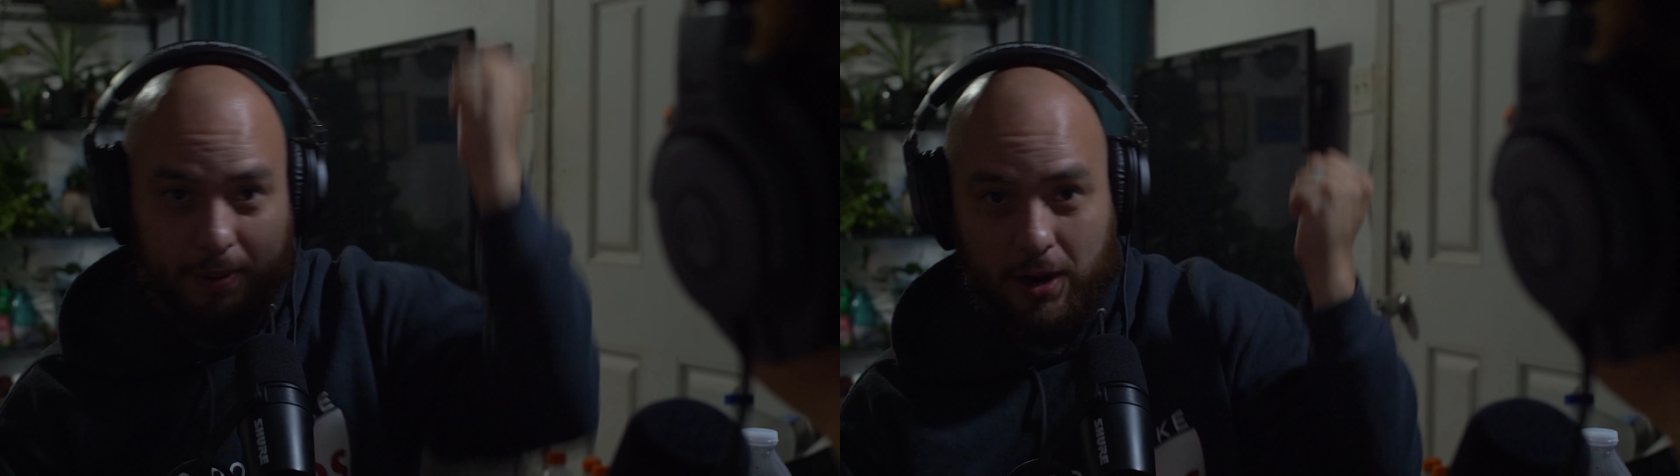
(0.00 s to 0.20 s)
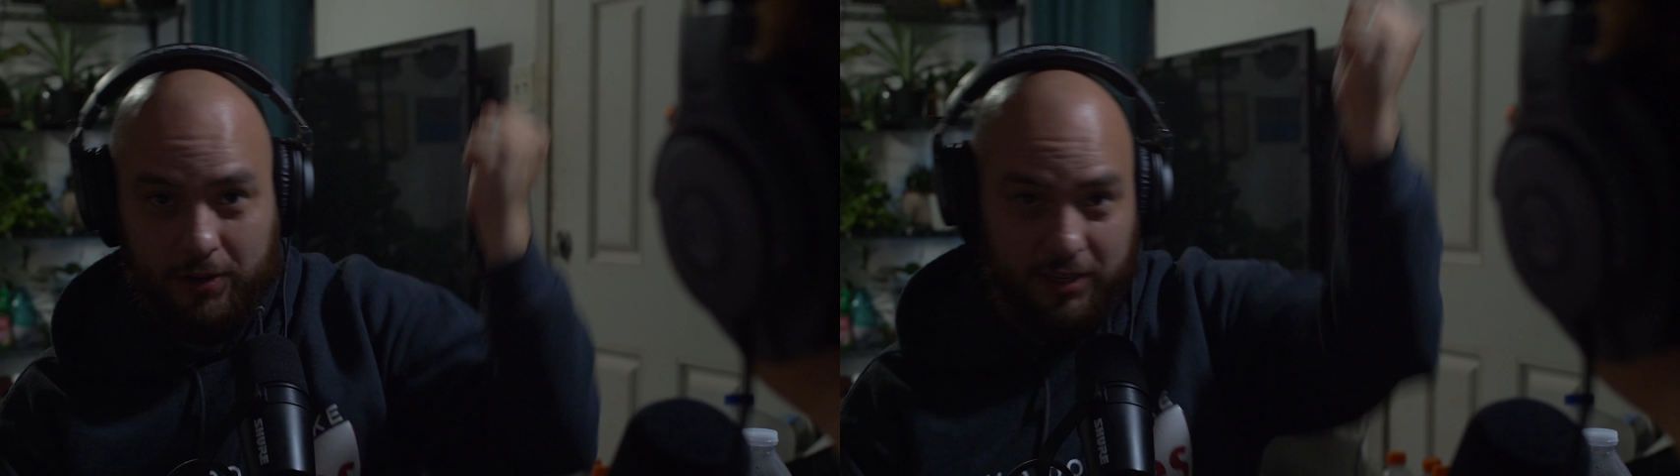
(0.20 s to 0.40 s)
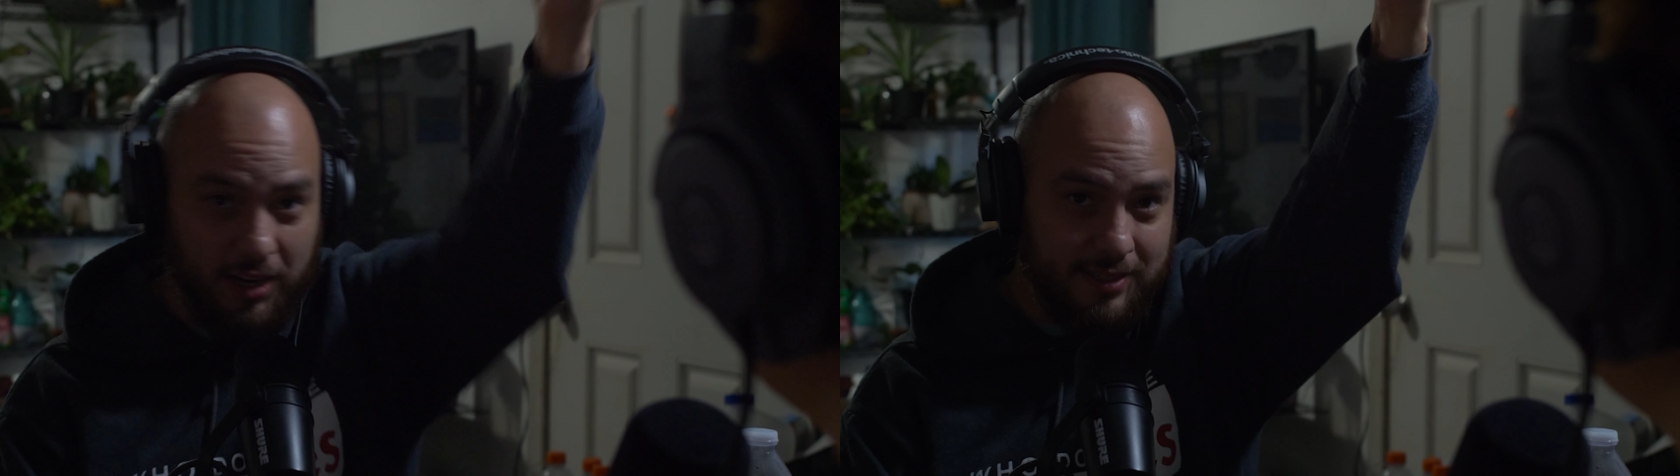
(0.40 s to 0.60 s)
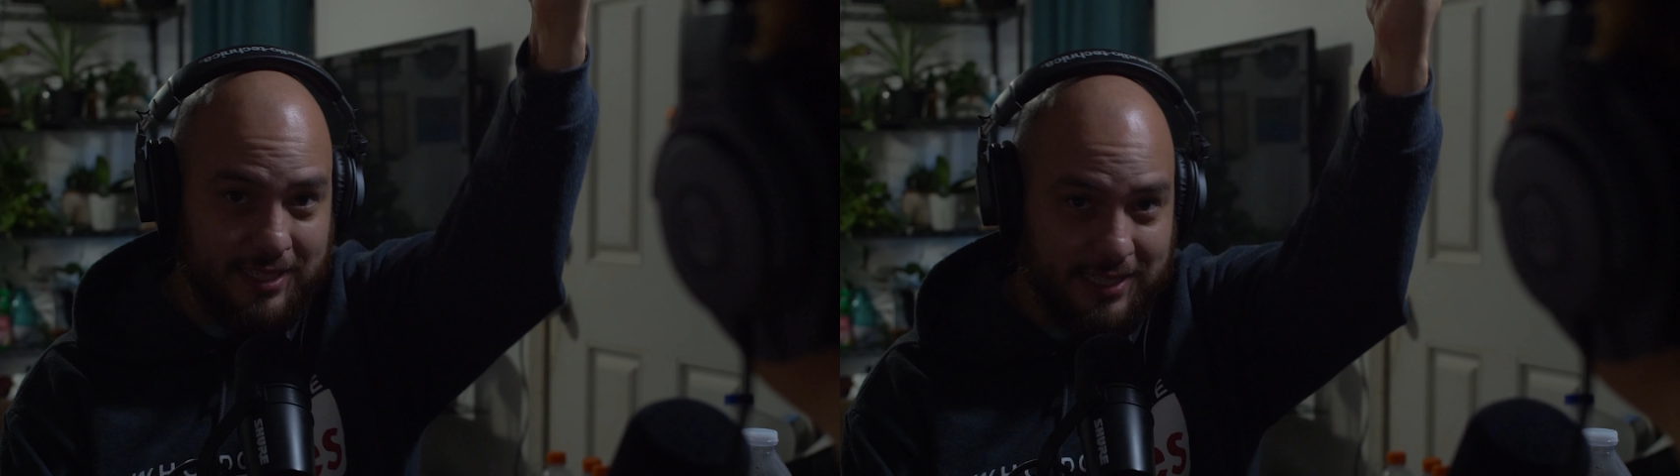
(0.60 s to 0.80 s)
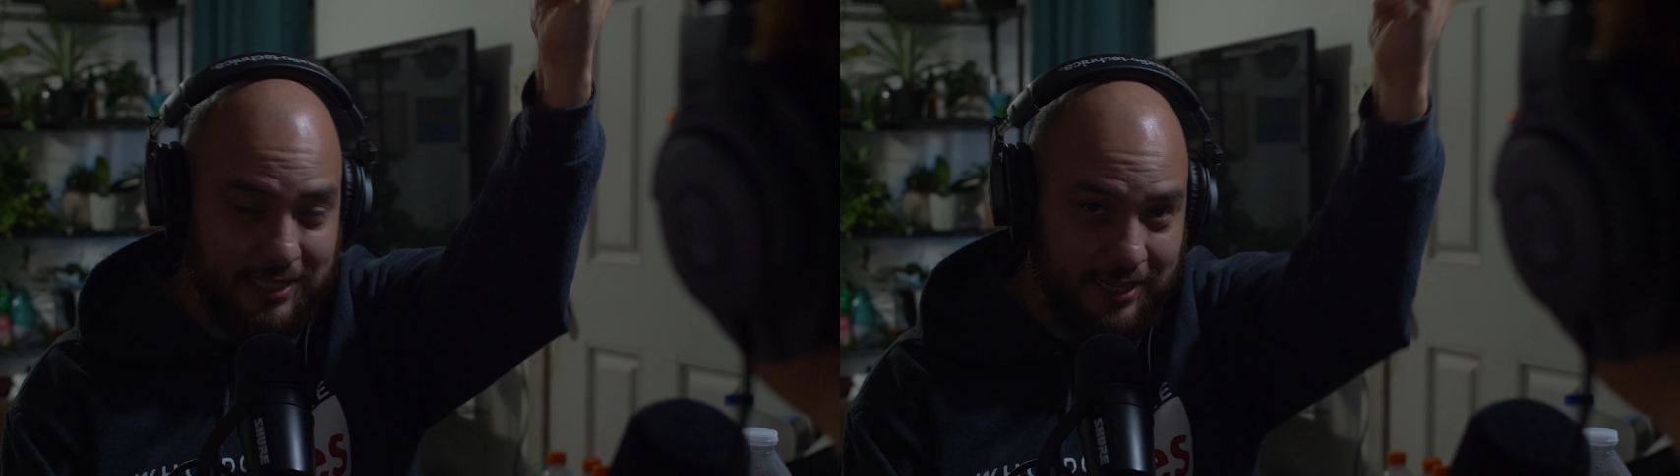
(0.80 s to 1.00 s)
power young
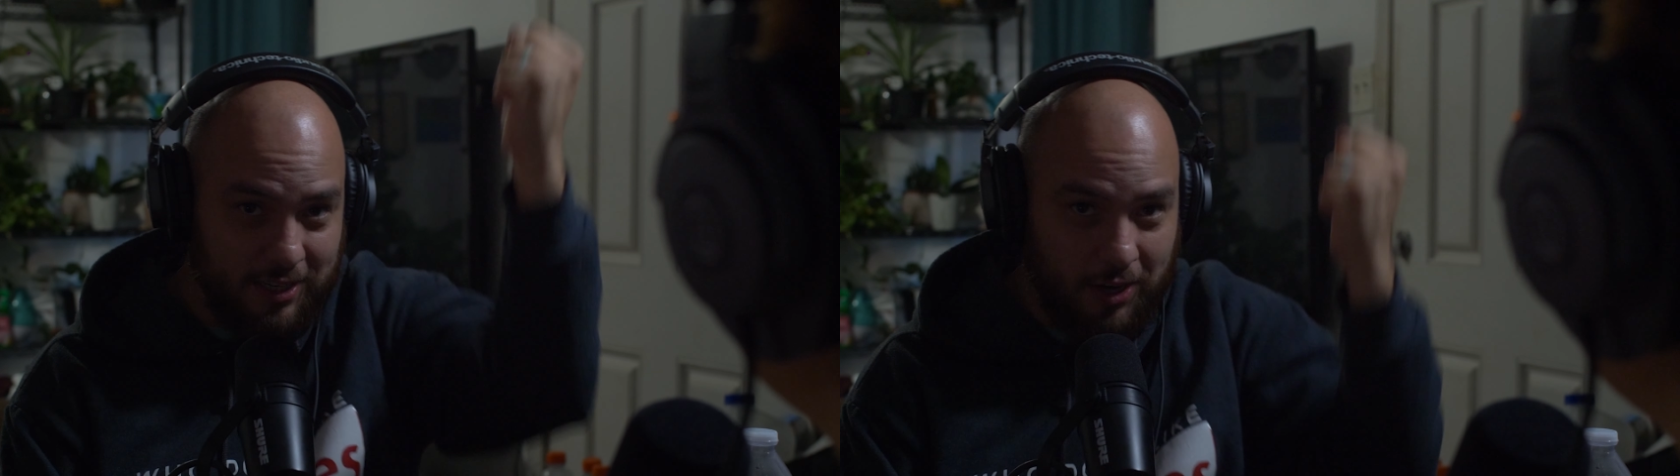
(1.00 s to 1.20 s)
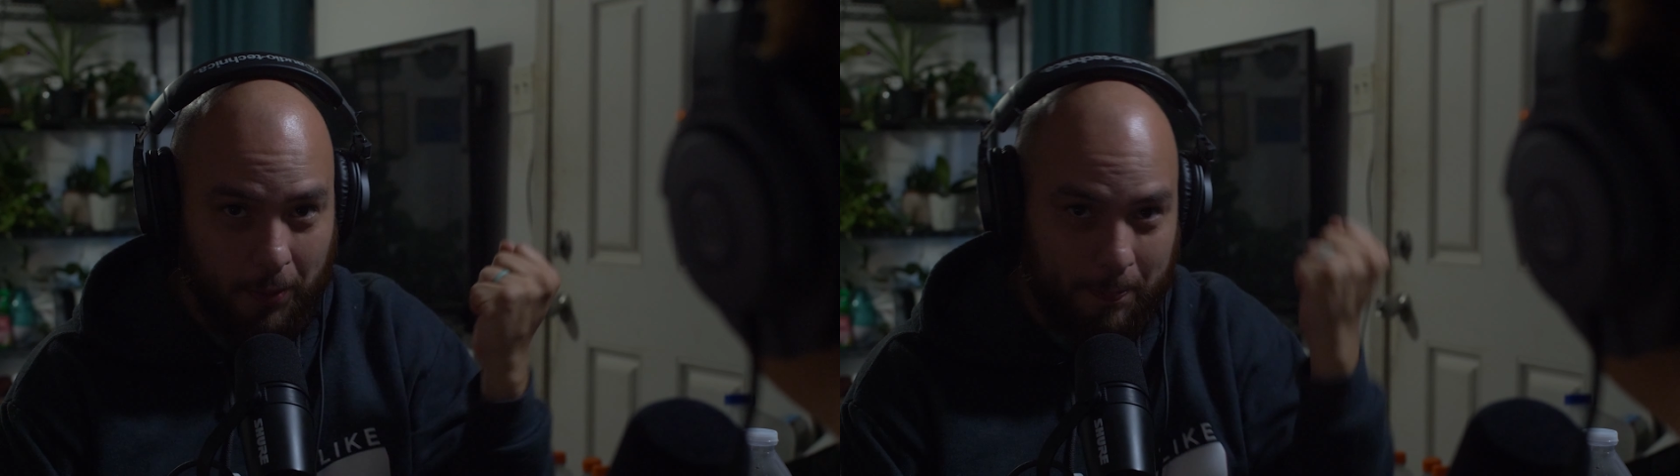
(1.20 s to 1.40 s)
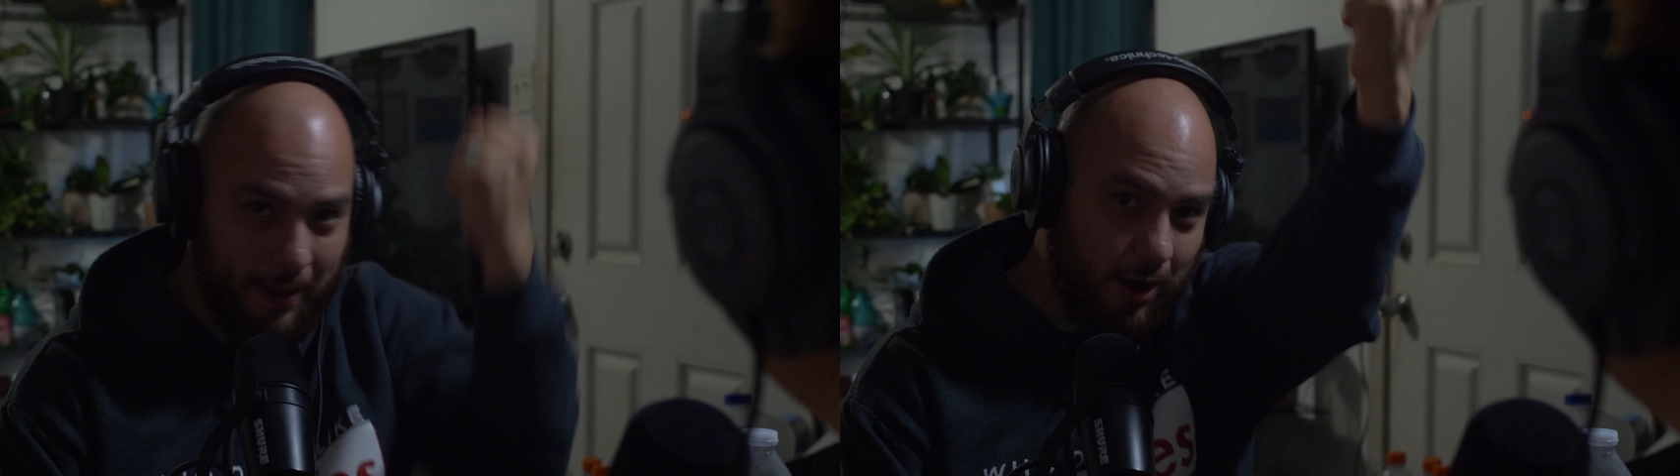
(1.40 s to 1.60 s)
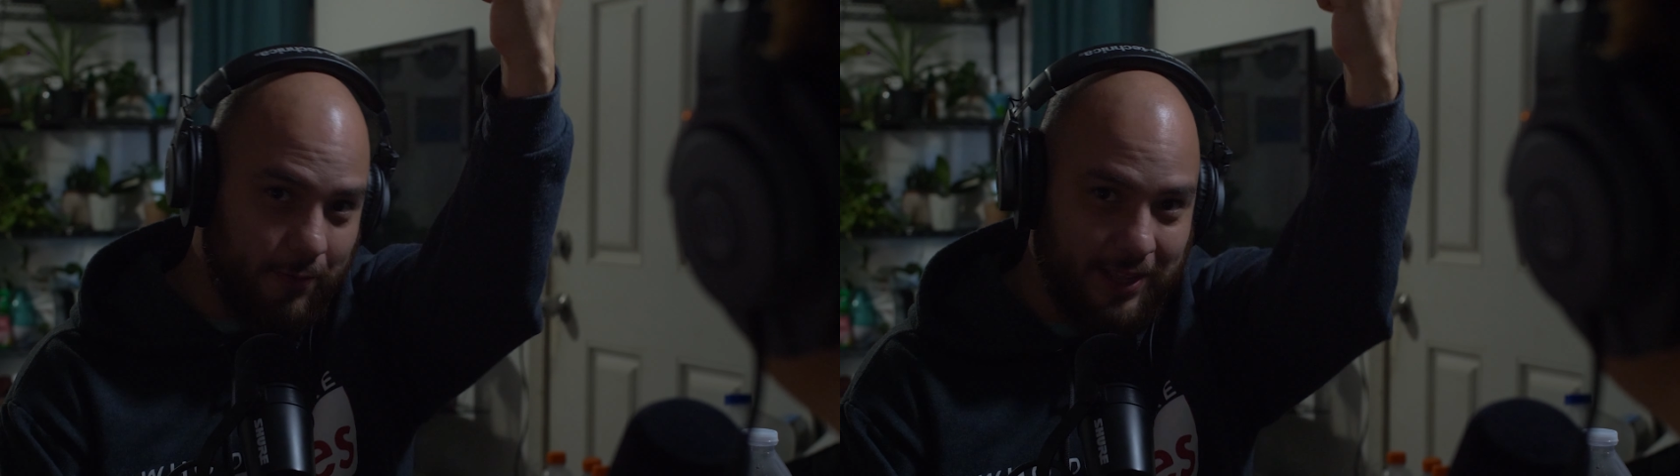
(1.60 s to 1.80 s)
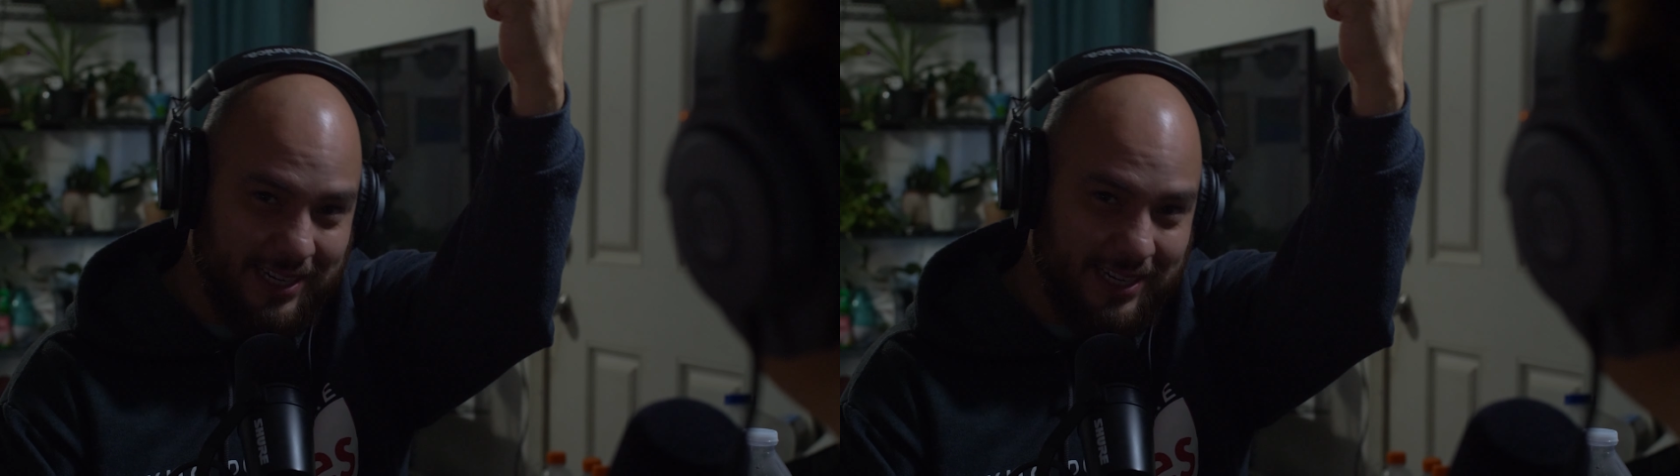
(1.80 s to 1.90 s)
sixteen year old, powerful.